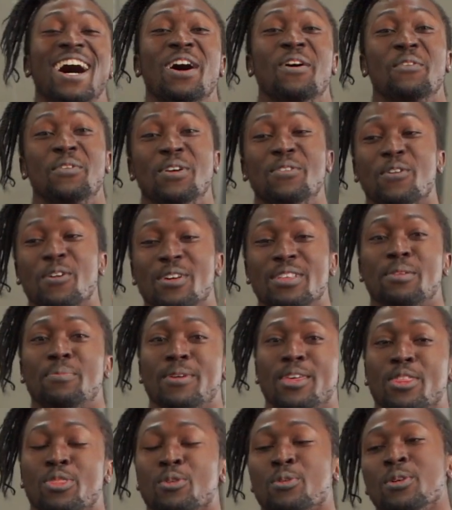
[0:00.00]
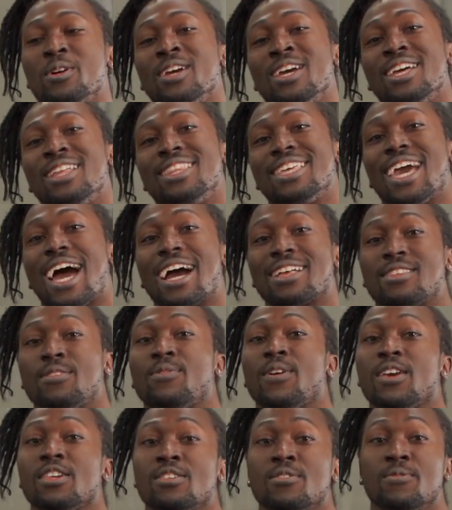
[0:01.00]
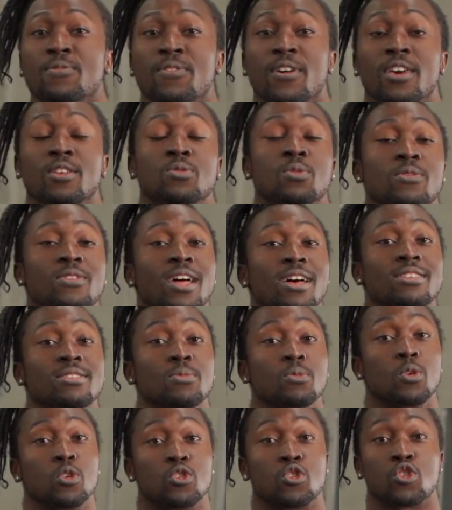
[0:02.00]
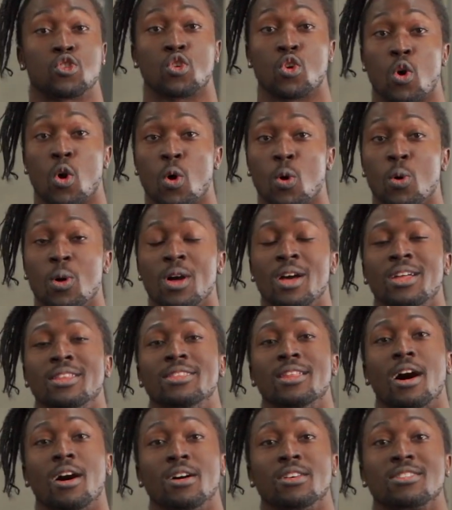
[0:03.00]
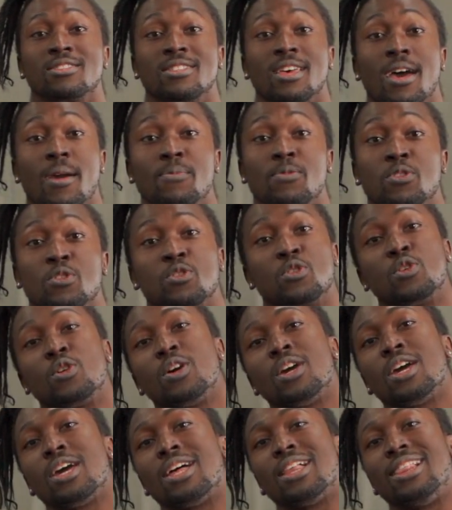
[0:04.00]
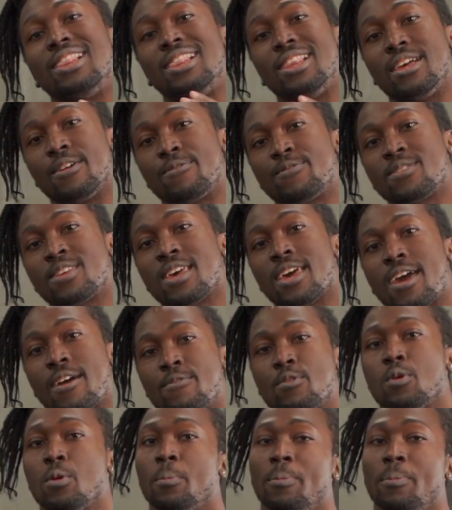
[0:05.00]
We've already been through the activation phase. We've done some control. Now it's time to lift heavy with